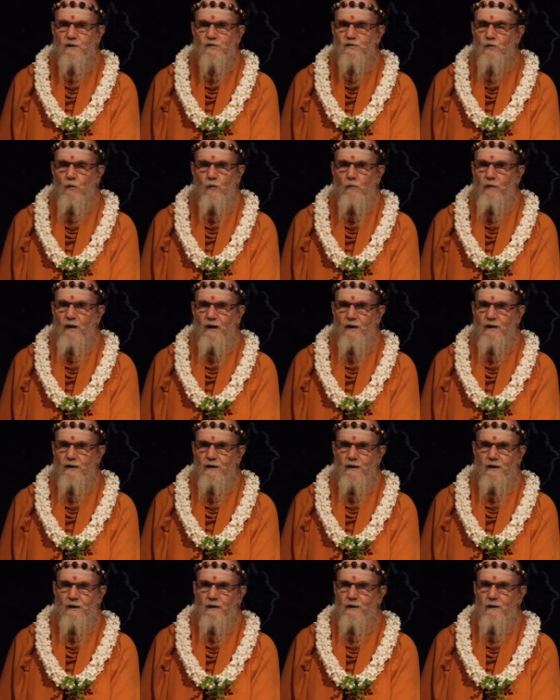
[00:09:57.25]
The soul
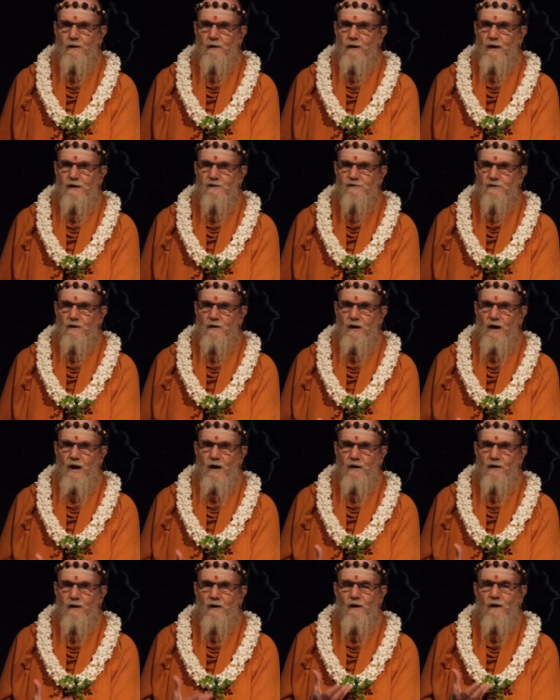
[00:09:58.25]
body has a
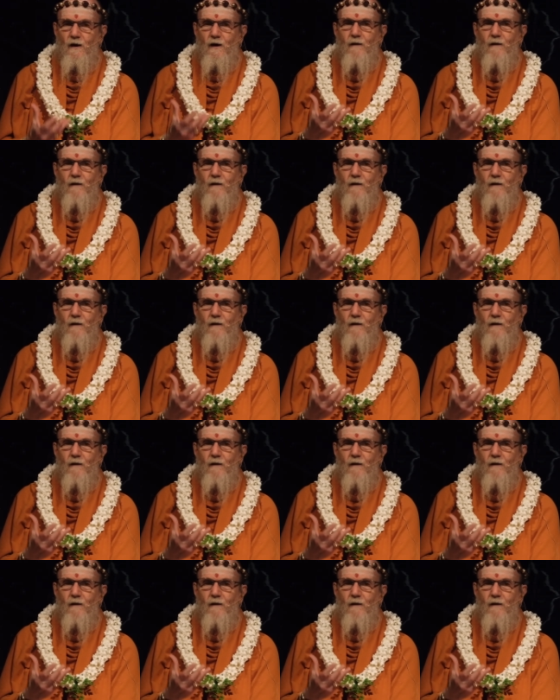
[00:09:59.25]
lot